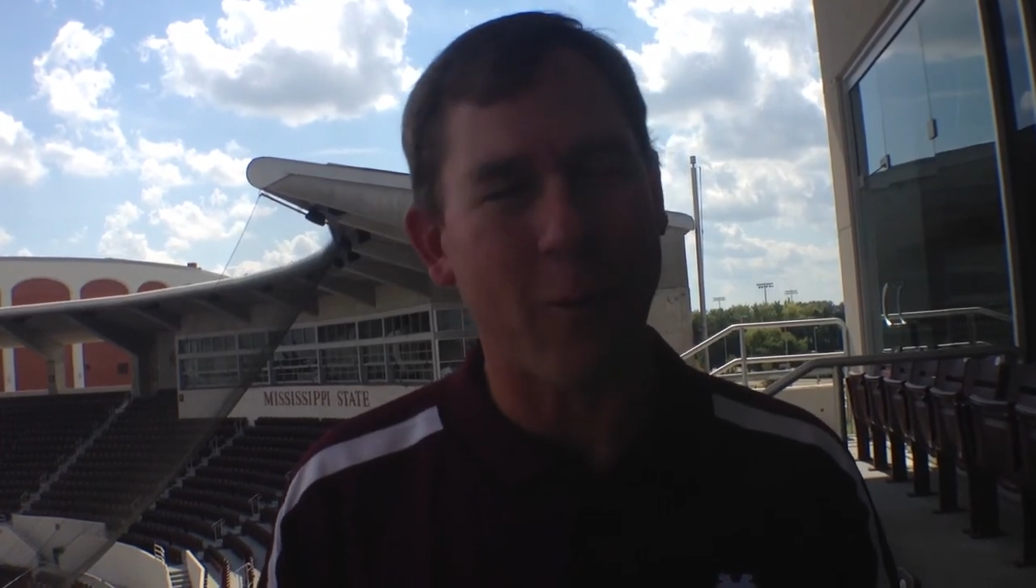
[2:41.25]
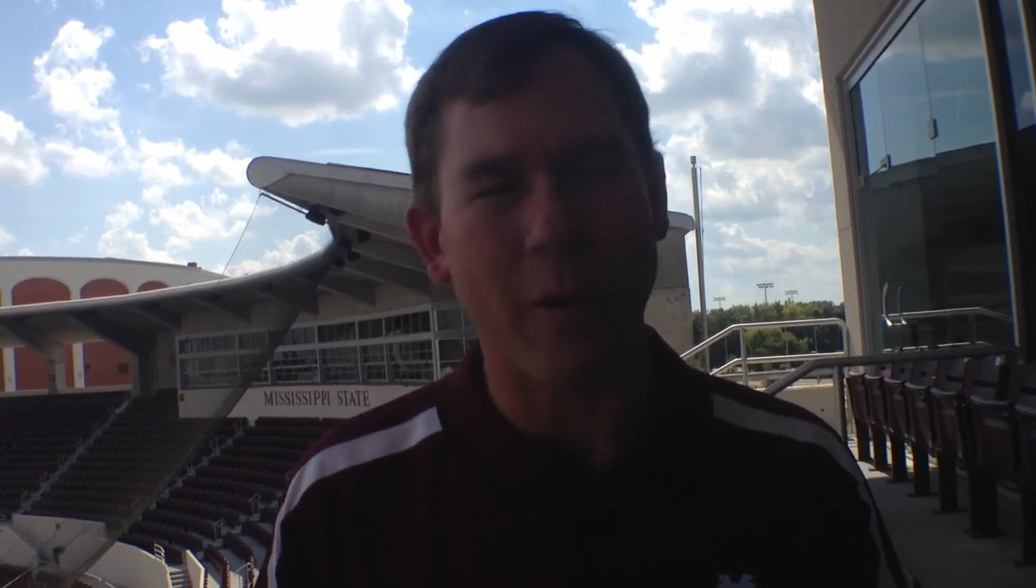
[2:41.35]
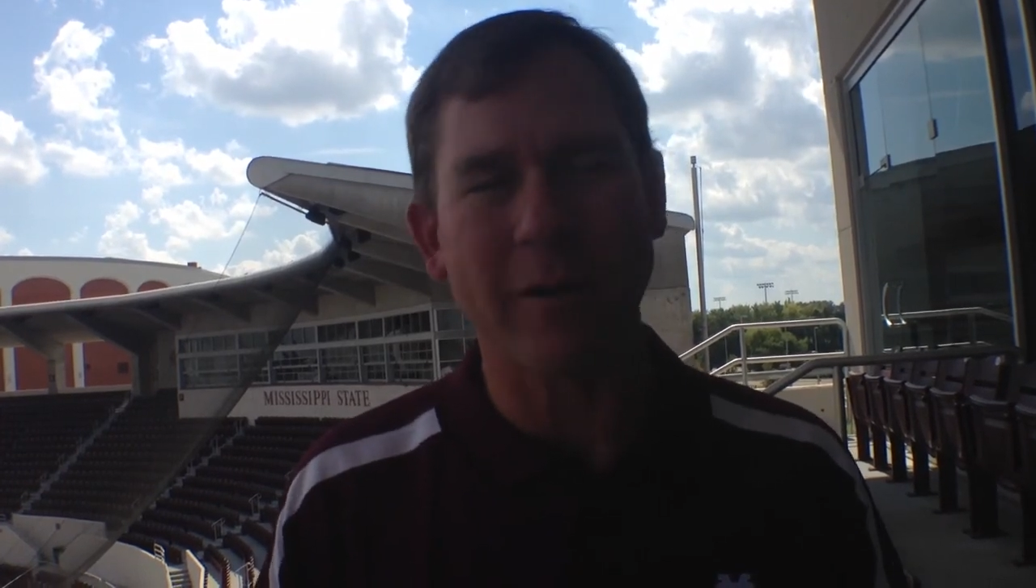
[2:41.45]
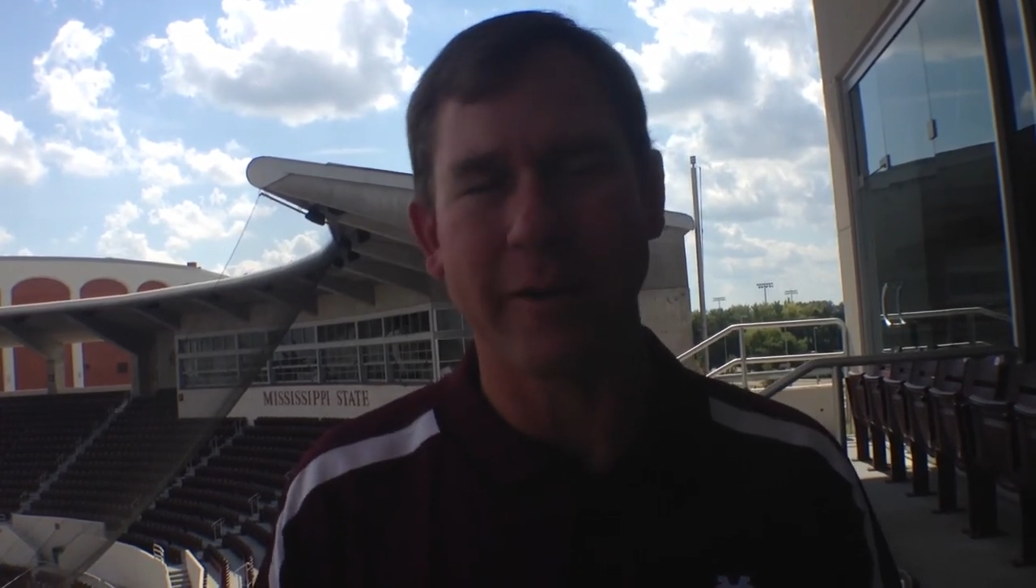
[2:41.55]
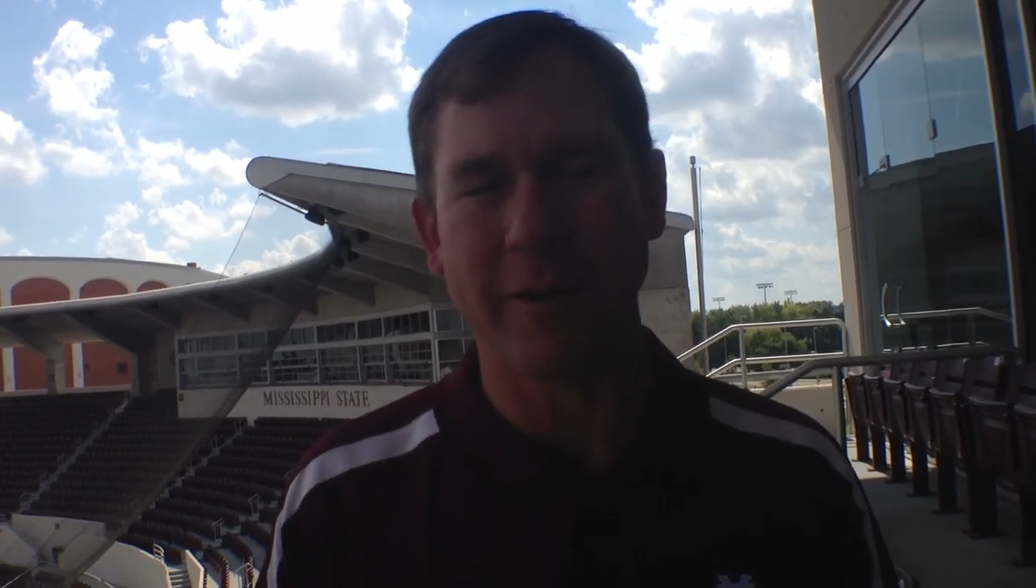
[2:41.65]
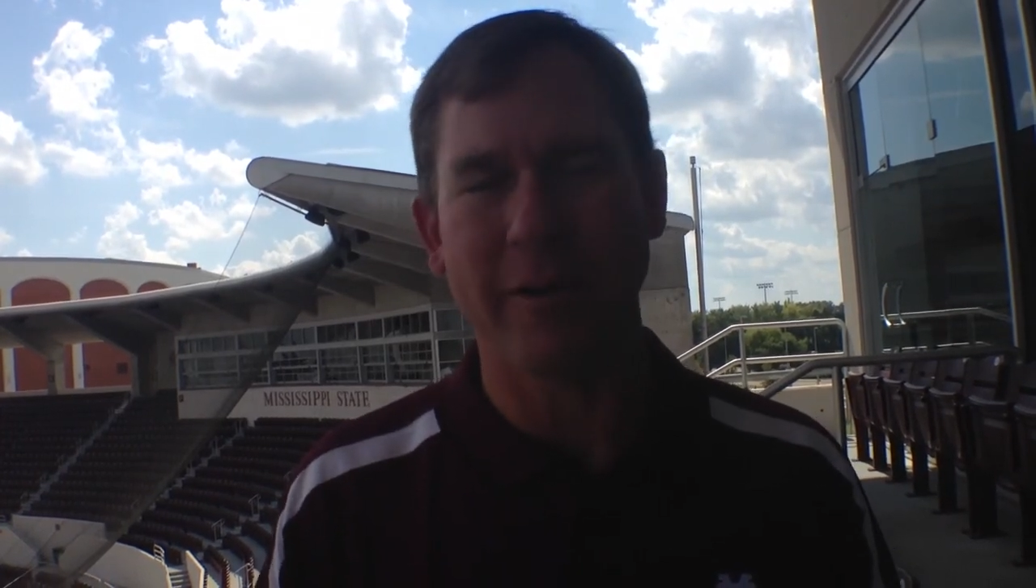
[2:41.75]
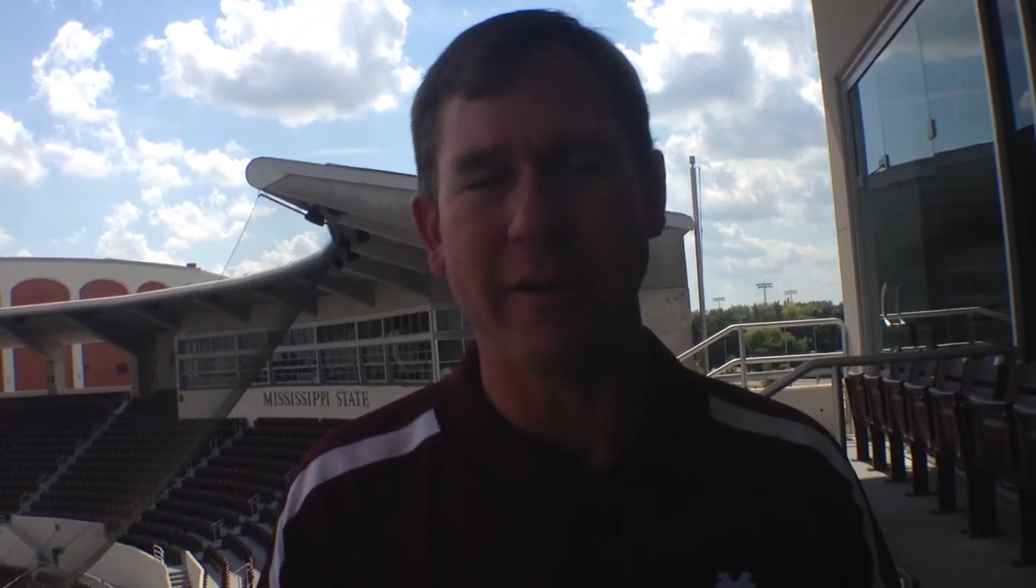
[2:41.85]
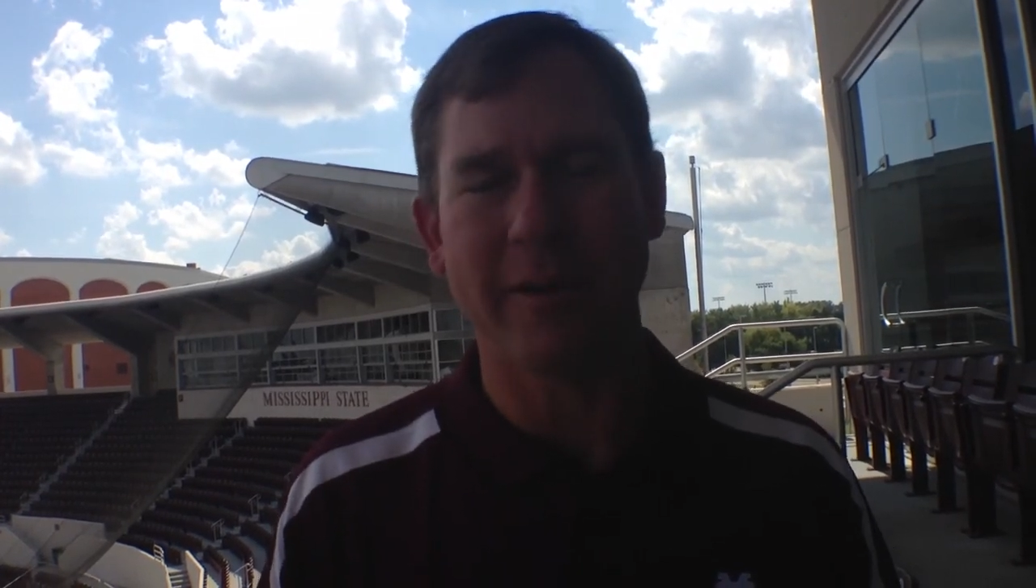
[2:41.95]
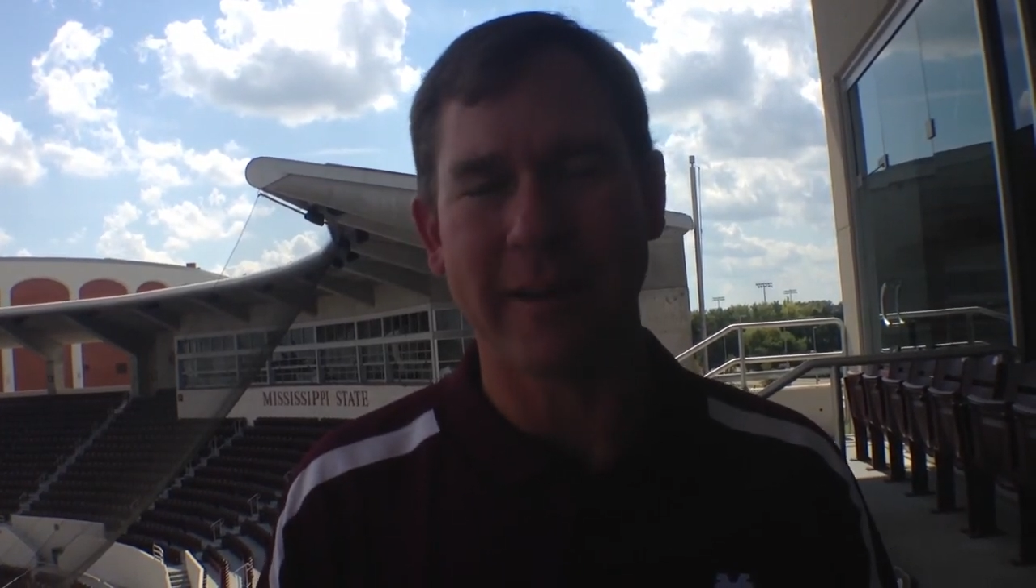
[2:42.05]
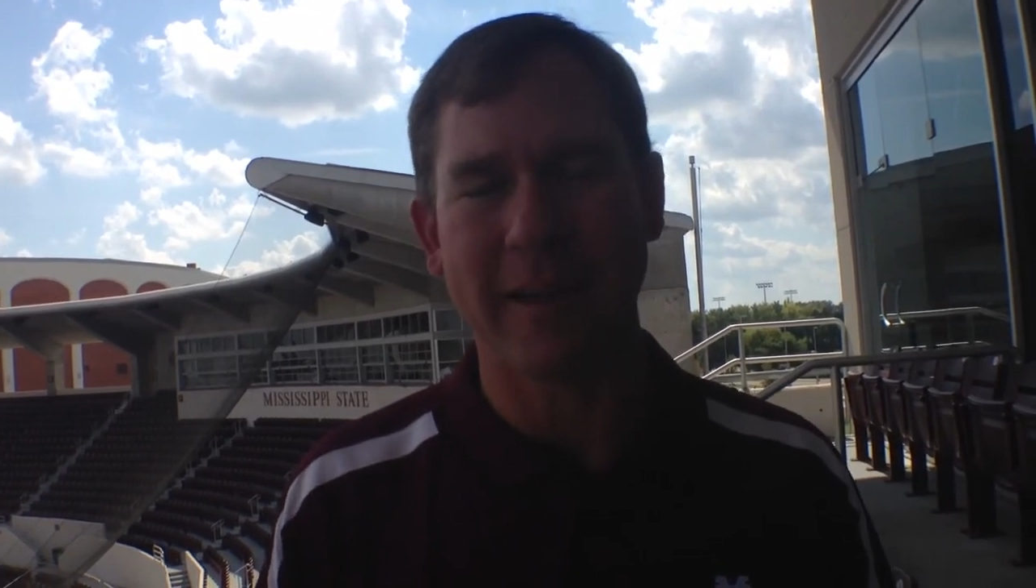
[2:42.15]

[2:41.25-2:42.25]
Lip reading: of work to do to